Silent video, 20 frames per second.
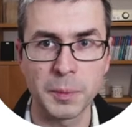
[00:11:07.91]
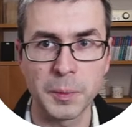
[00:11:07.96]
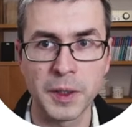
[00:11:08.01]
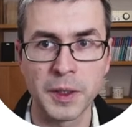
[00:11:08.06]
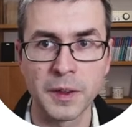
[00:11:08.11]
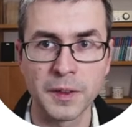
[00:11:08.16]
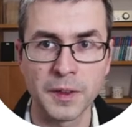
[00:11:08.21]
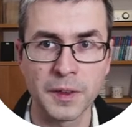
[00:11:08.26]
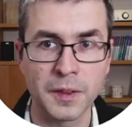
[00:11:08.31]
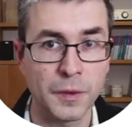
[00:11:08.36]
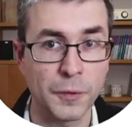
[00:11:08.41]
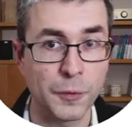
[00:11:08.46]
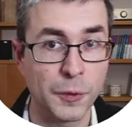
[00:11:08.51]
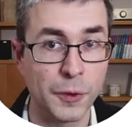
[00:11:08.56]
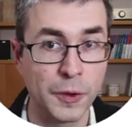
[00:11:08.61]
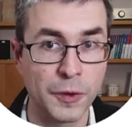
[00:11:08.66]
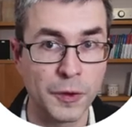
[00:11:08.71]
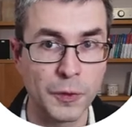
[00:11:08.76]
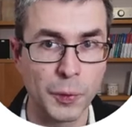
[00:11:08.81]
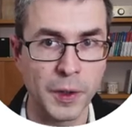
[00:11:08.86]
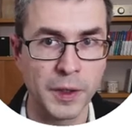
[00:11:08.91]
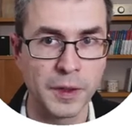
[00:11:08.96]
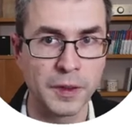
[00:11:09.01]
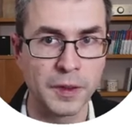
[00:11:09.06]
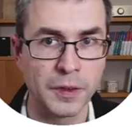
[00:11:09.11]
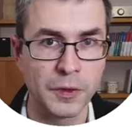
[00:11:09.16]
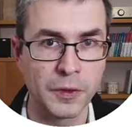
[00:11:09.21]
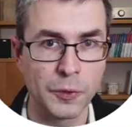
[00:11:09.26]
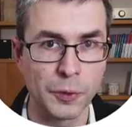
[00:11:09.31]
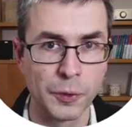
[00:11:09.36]
meaning that the first one
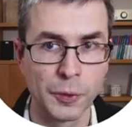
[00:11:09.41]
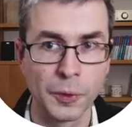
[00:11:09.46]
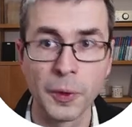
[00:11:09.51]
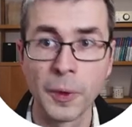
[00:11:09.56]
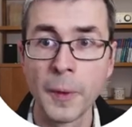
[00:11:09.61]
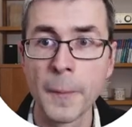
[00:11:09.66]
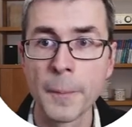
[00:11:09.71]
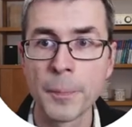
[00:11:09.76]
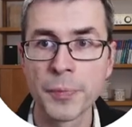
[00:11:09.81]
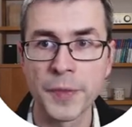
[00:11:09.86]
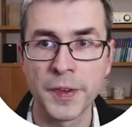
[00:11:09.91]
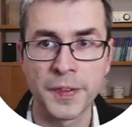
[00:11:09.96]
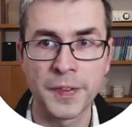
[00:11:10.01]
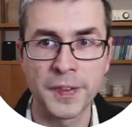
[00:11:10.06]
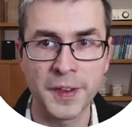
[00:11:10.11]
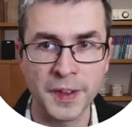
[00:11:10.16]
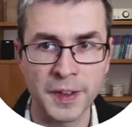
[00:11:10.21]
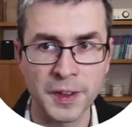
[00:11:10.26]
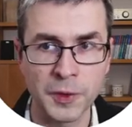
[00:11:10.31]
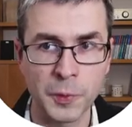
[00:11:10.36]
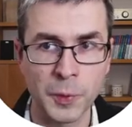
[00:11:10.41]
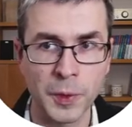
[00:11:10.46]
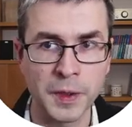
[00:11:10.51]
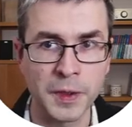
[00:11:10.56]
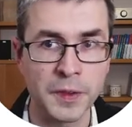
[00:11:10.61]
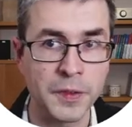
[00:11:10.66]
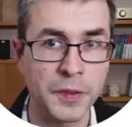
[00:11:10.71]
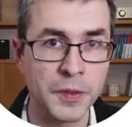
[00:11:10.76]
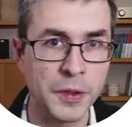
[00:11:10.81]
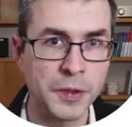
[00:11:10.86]
is true, the second one
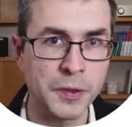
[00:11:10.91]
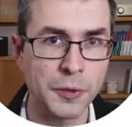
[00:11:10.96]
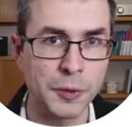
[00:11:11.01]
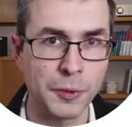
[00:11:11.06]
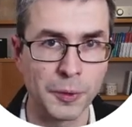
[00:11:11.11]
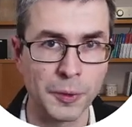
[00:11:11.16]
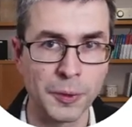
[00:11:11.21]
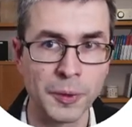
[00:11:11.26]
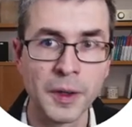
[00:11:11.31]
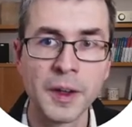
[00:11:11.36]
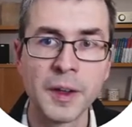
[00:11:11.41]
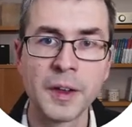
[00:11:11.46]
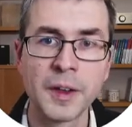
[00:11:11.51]
is not true,